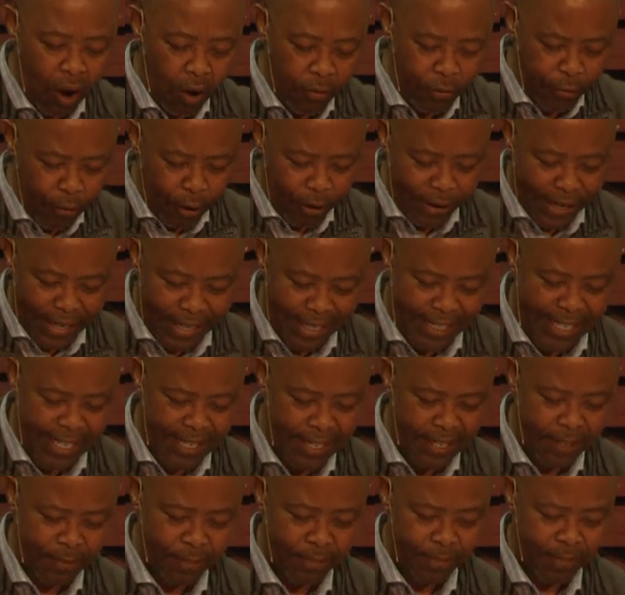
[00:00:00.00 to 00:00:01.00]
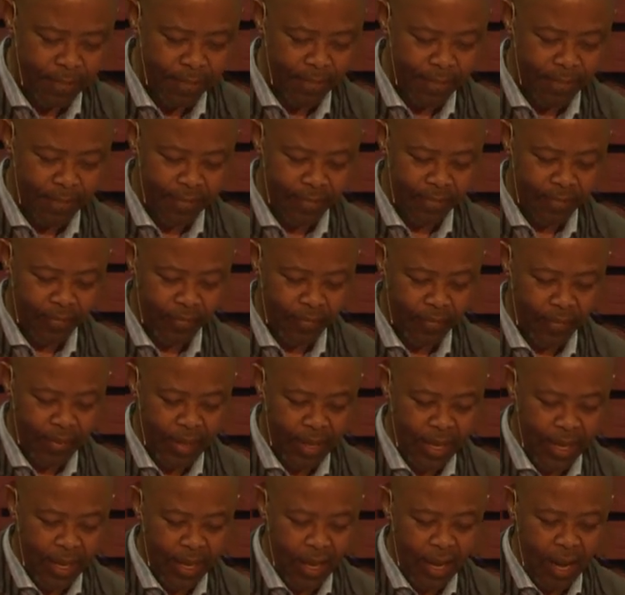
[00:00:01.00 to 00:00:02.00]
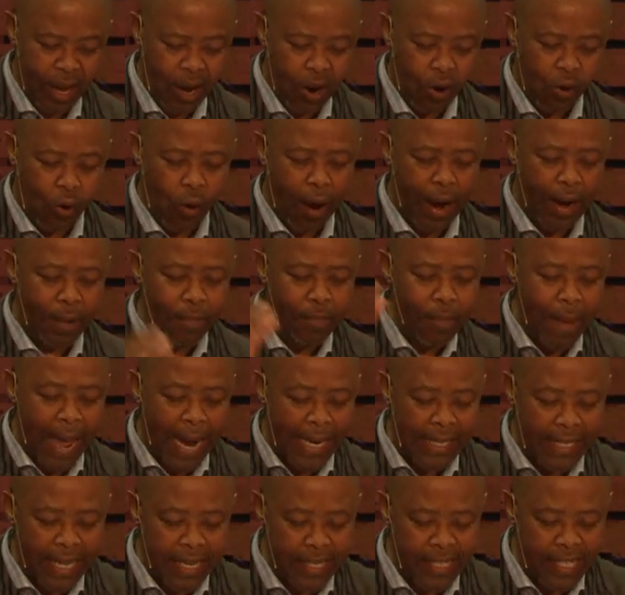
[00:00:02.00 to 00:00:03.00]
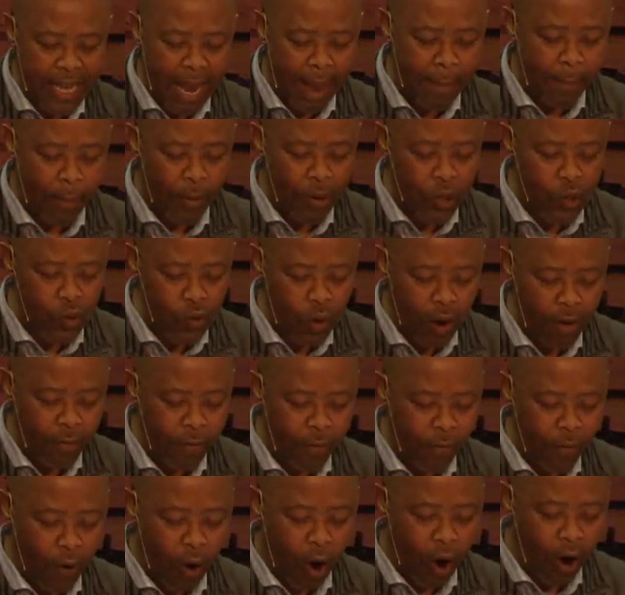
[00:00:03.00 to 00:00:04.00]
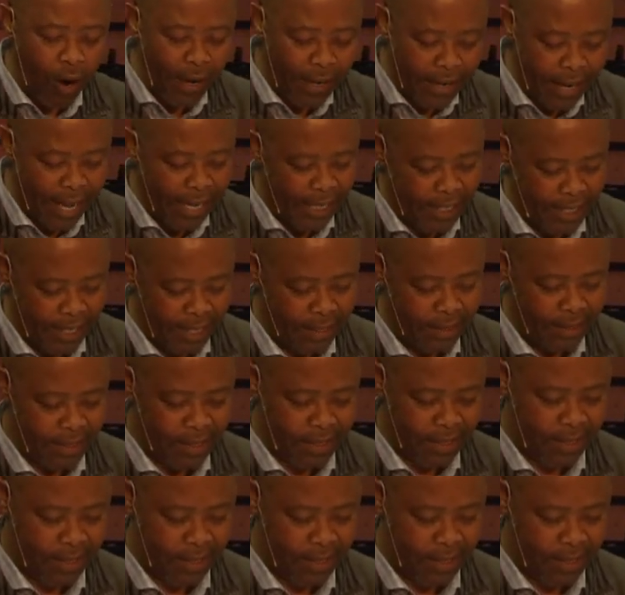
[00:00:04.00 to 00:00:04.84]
authority, go and make disciples of all nations.